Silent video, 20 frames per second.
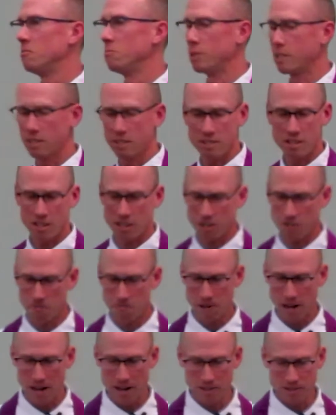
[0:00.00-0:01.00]
because he
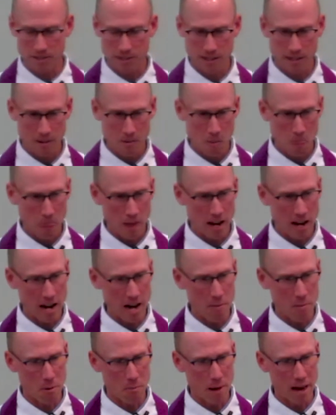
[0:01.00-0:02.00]
confessed,
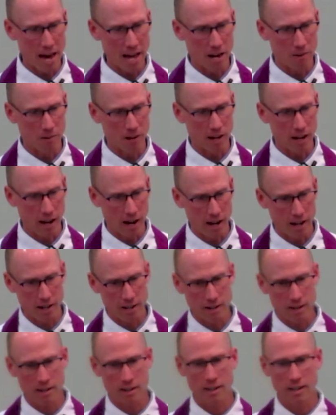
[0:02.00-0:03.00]
I'm a man of
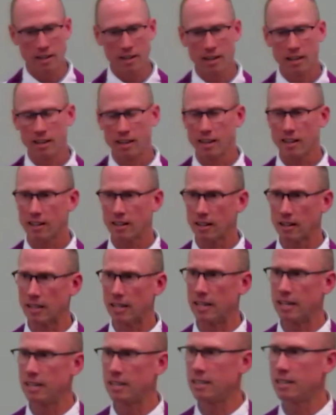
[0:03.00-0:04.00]

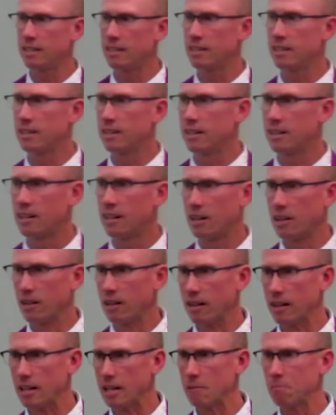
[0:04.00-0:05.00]
unclean
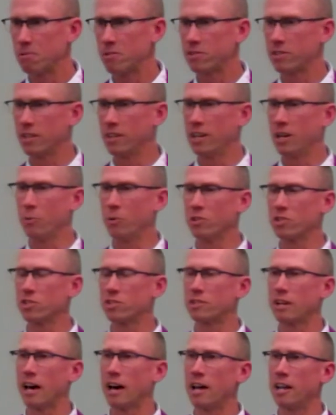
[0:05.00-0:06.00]
lips, and he was
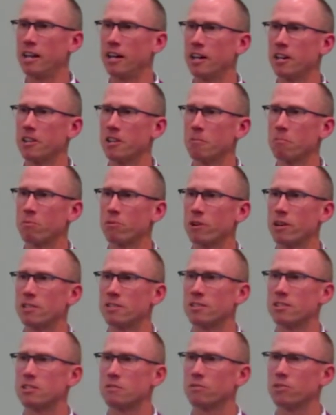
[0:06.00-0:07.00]
standing in the
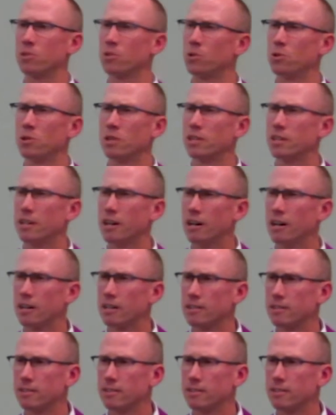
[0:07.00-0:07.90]
presence of a holy God.